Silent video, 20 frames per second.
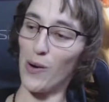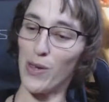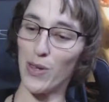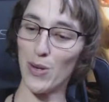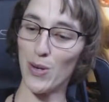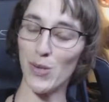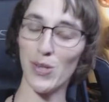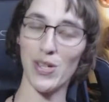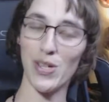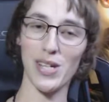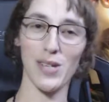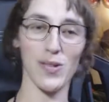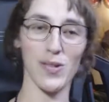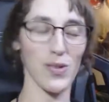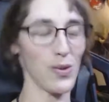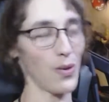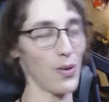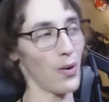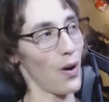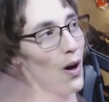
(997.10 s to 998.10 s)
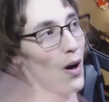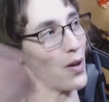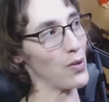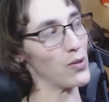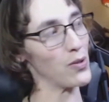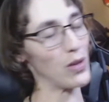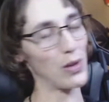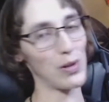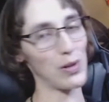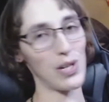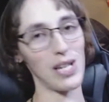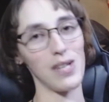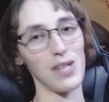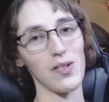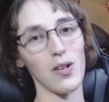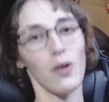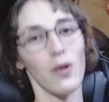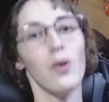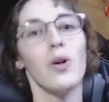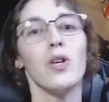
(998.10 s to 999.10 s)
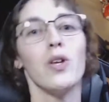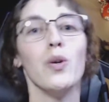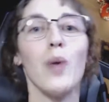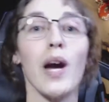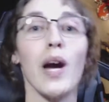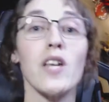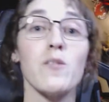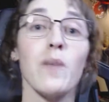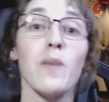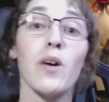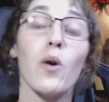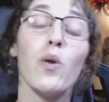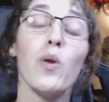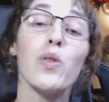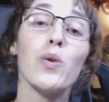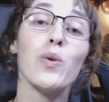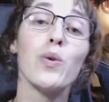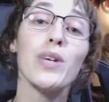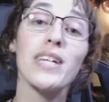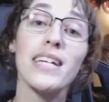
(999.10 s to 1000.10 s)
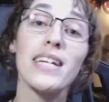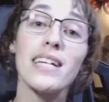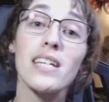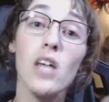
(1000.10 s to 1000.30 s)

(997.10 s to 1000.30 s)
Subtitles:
or Thursday, so all those other days, you guys may go through and